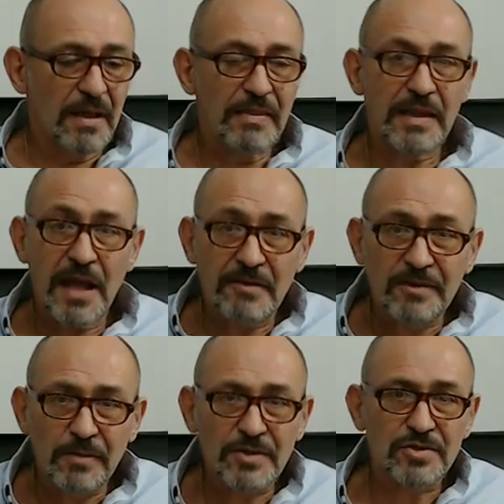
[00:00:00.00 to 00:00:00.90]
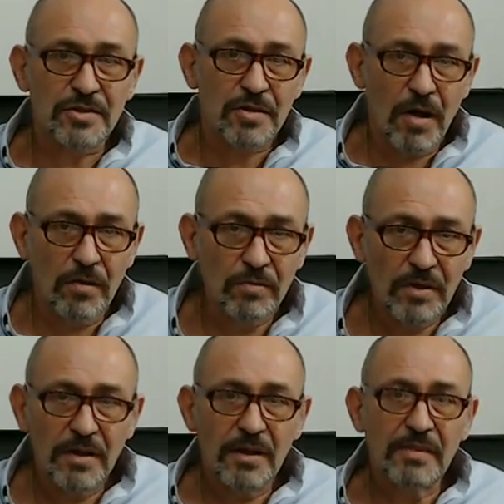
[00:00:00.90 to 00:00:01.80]
that everyone should know
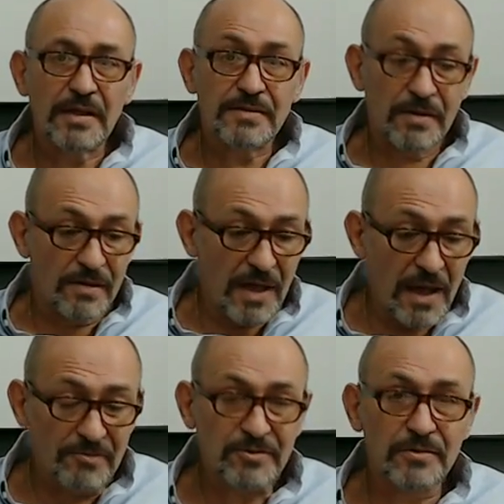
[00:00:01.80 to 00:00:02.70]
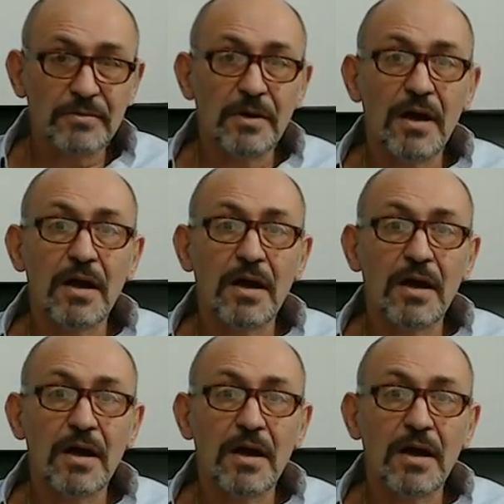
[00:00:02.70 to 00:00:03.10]
that they have to